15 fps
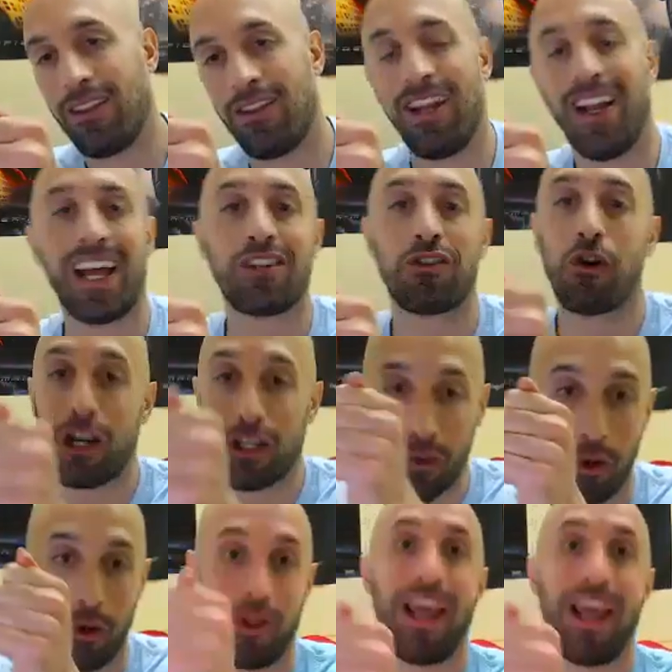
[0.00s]
the next QRS
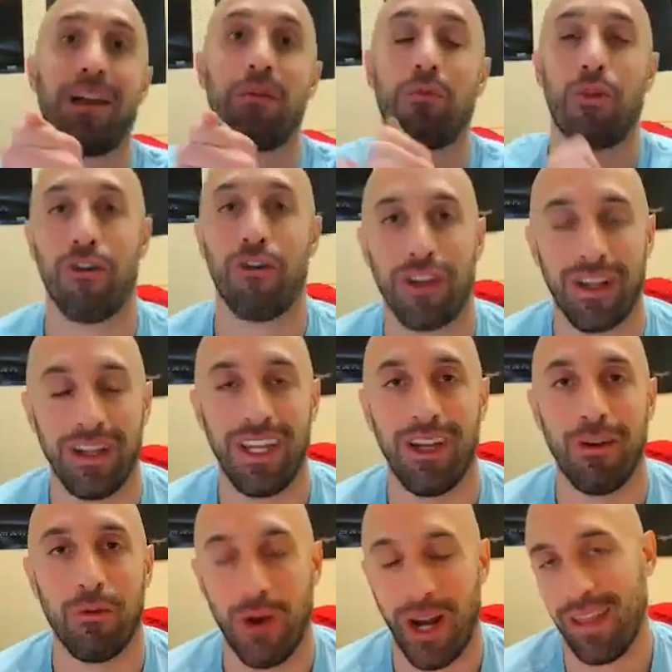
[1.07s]
will land perfectly
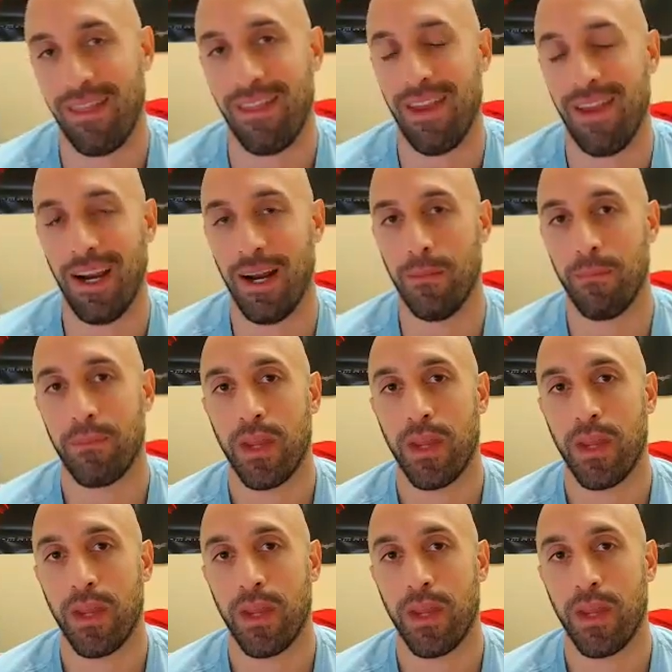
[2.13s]
right there.